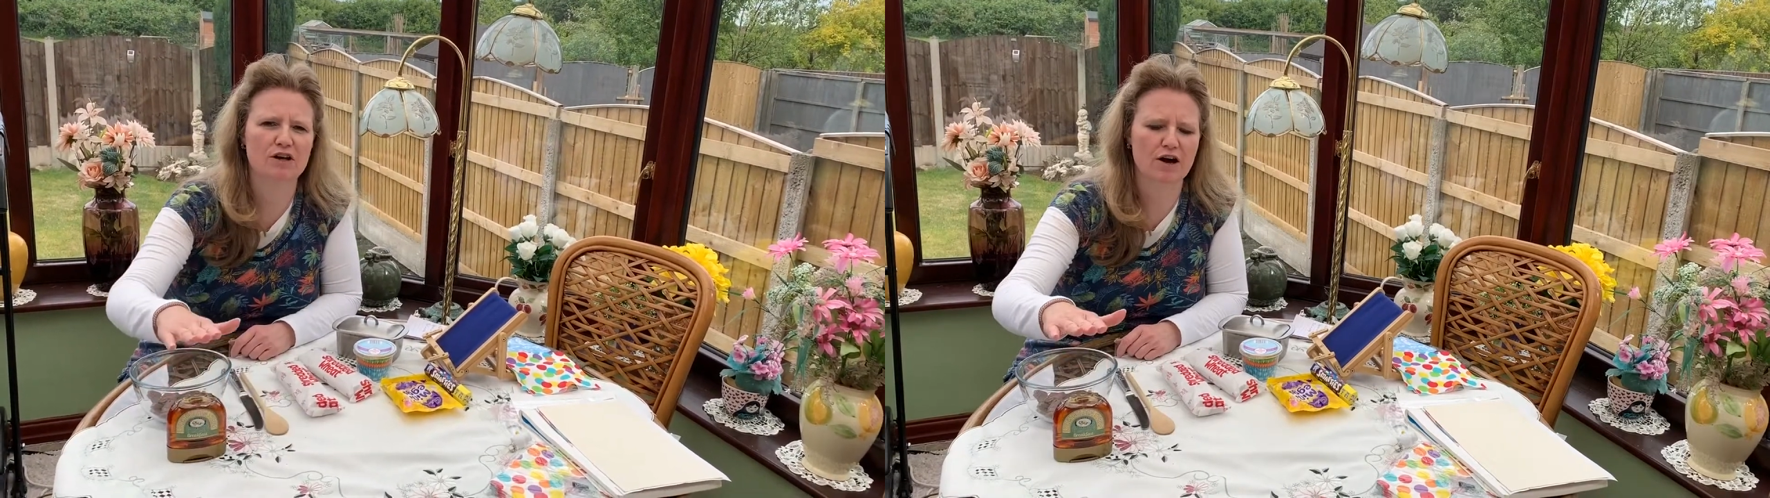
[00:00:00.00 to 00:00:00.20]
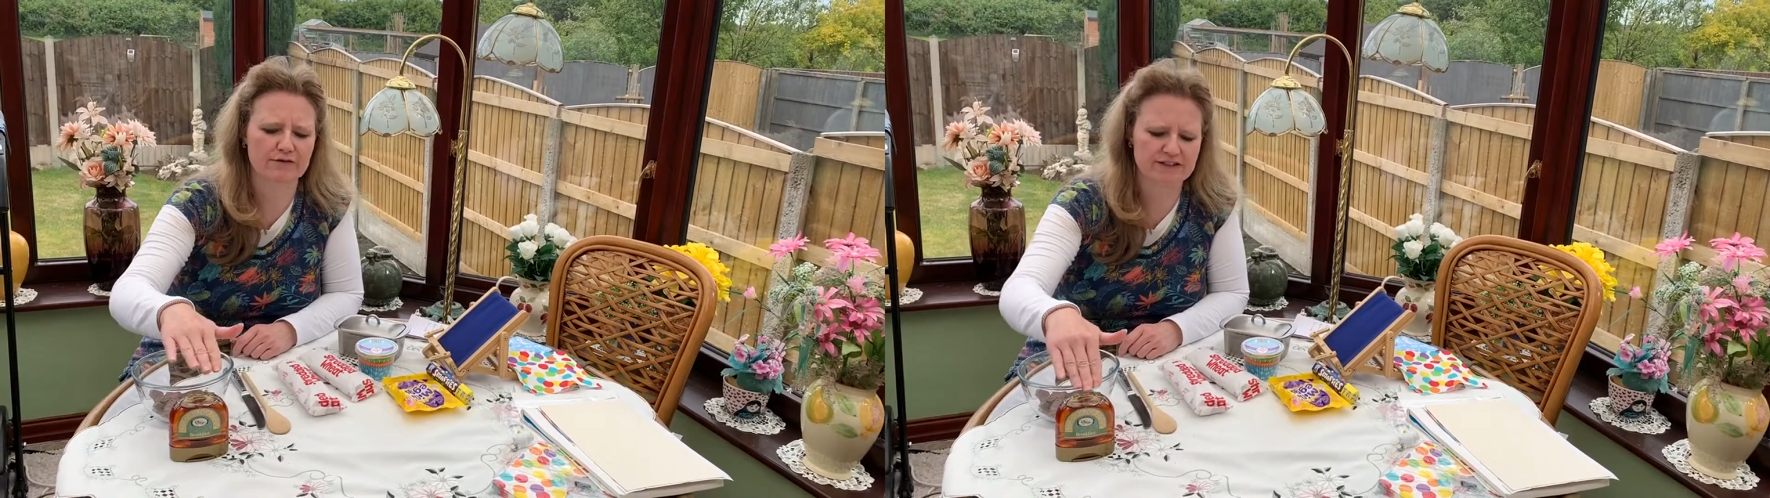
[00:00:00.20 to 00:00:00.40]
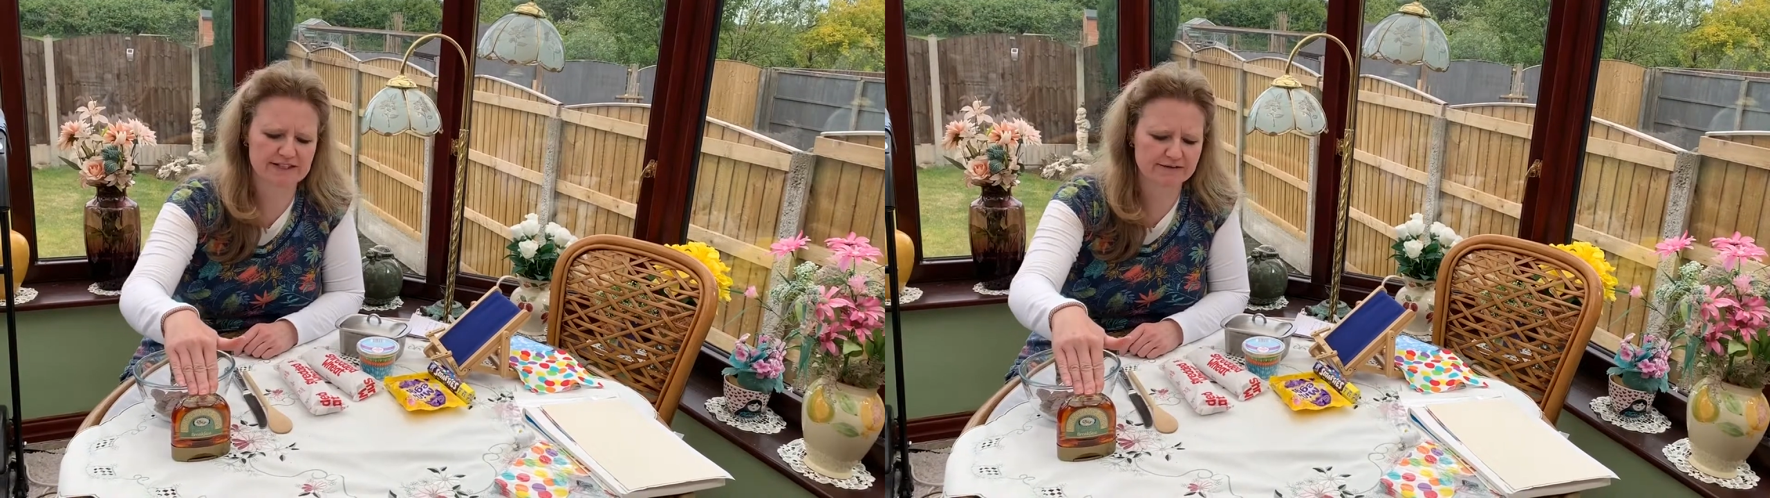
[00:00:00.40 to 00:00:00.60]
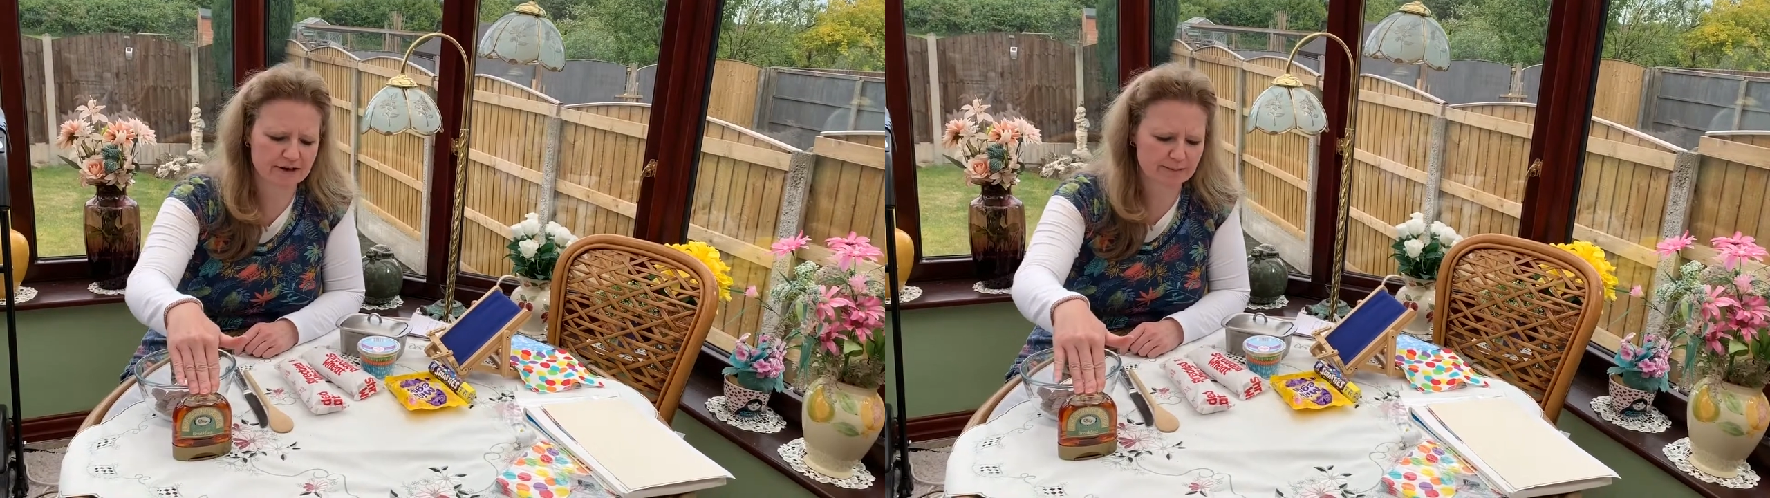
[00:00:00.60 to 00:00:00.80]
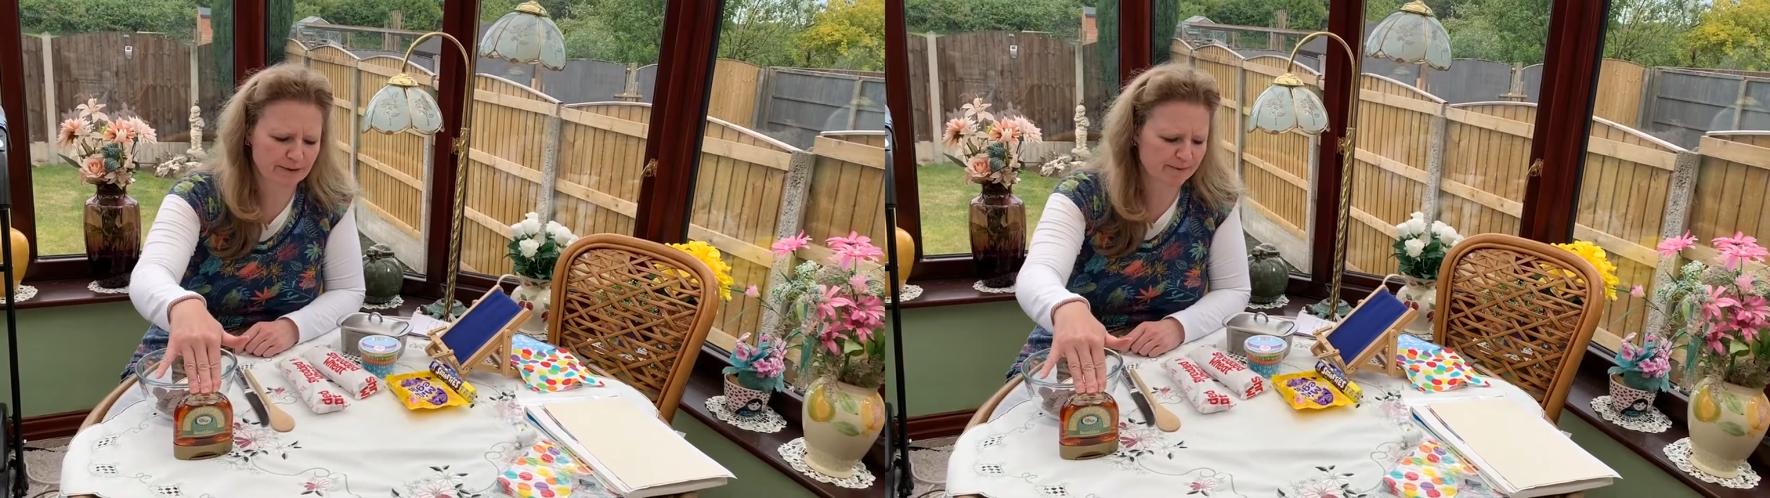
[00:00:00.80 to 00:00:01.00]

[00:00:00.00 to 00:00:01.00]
of syrup,